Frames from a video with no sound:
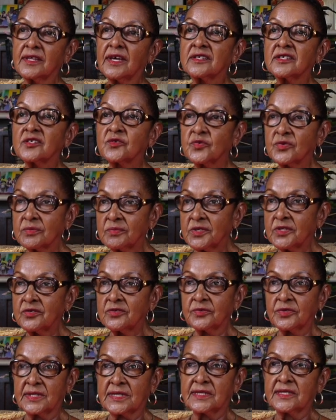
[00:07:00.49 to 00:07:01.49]
young
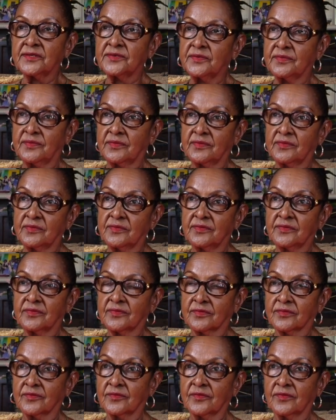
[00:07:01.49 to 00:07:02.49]
persons to remain
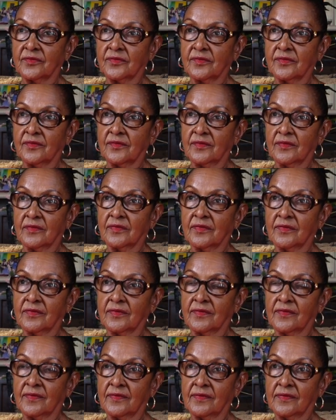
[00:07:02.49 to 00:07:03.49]
strong in the
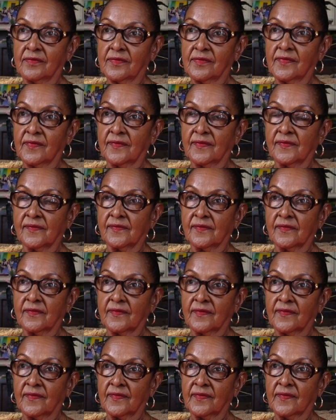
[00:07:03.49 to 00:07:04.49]
face of
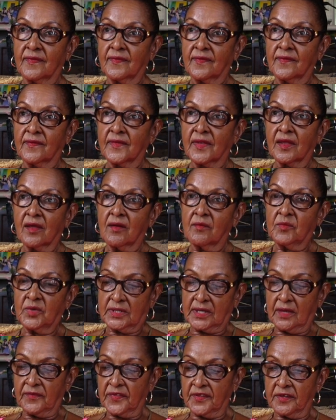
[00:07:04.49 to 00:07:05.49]
adversity as they
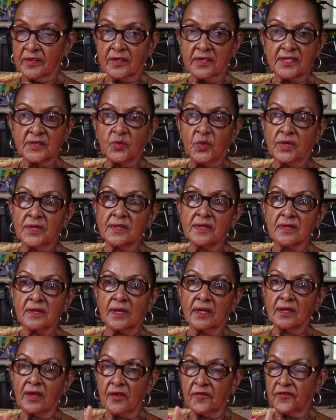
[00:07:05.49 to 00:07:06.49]
press towards
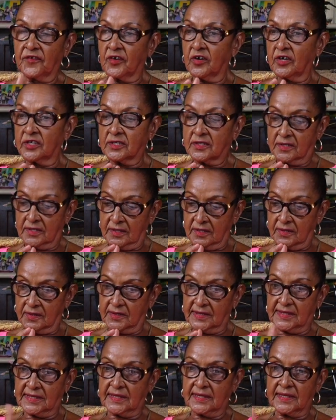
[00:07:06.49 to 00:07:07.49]
achieving their
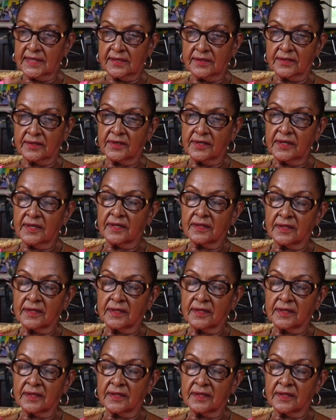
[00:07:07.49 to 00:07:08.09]
goals.